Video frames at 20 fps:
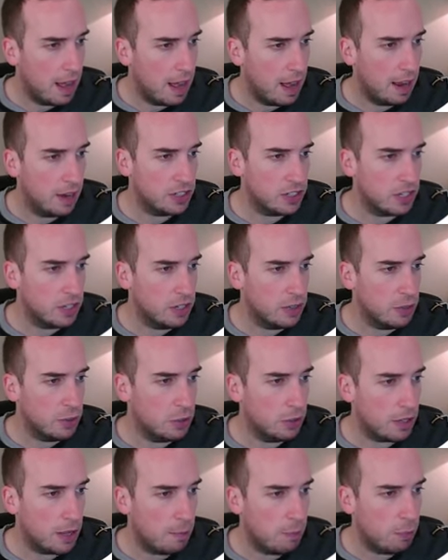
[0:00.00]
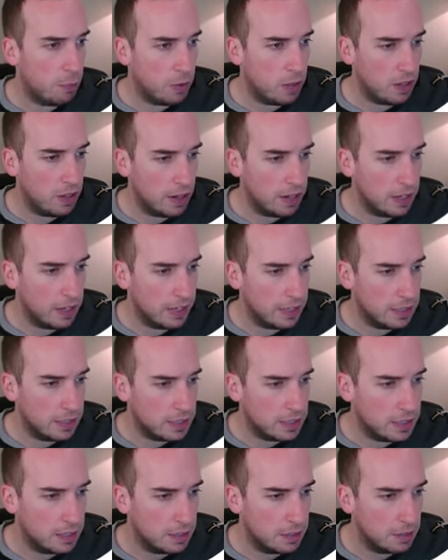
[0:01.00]
Uh, just gonna do a couple more
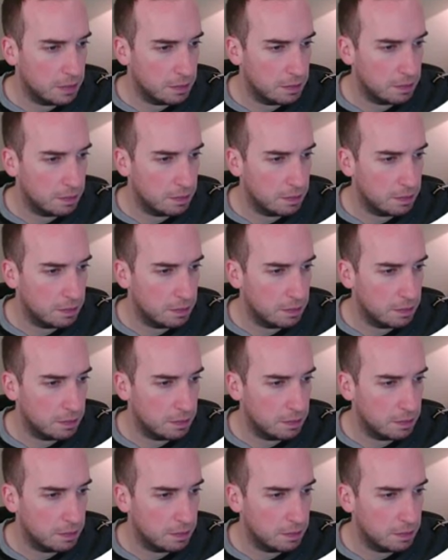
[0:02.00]
lines.